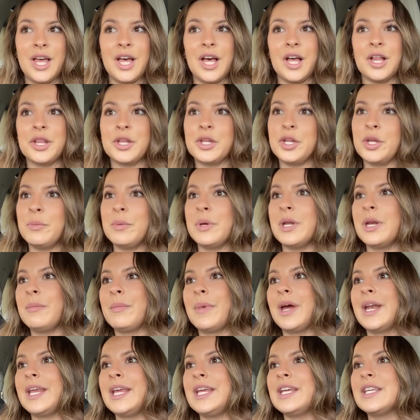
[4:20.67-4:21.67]
a little bit of
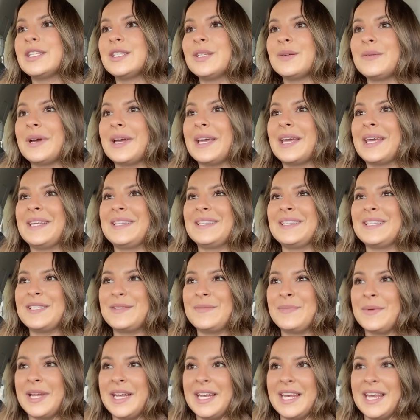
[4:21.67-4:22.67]
money so I can
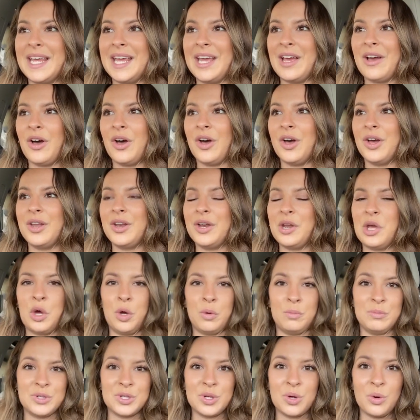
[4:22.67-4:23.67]
spend it on
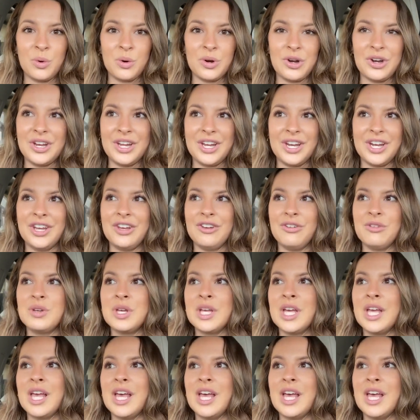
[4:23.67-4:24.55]
home decor, you know?